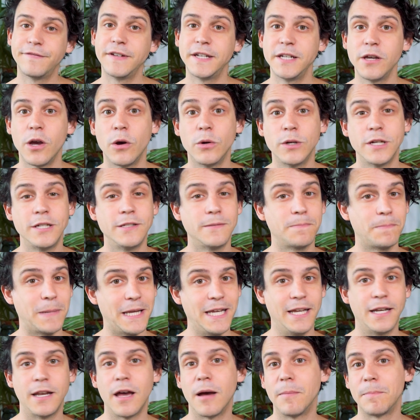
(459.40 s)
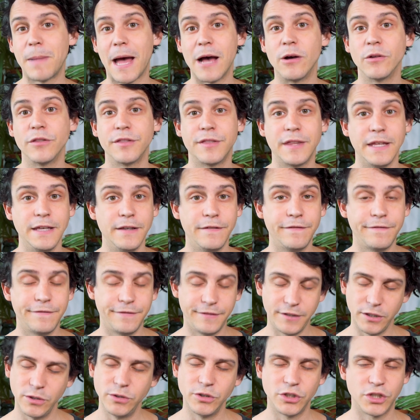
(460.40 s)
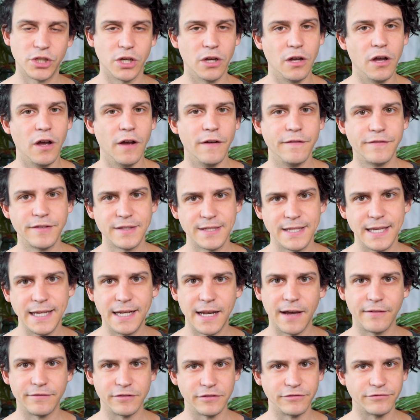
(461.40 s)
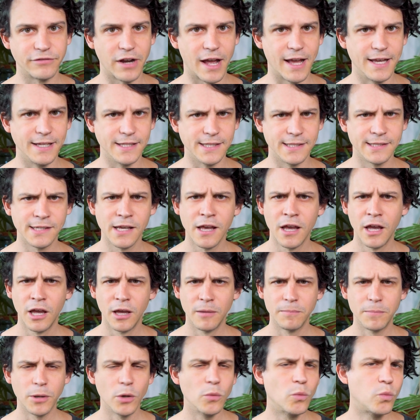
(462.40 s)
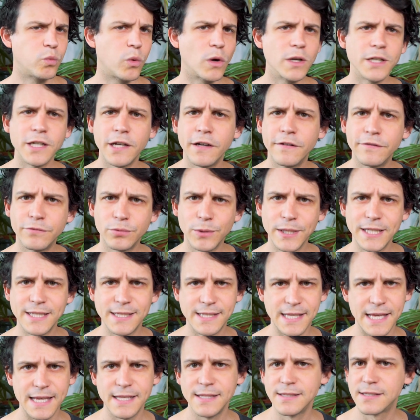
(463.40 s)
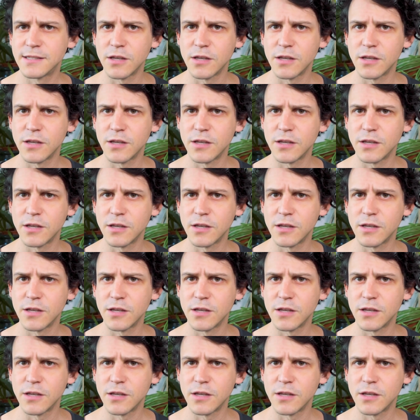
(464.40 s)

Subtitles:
video has been about the future of sea level rise, but what have we seen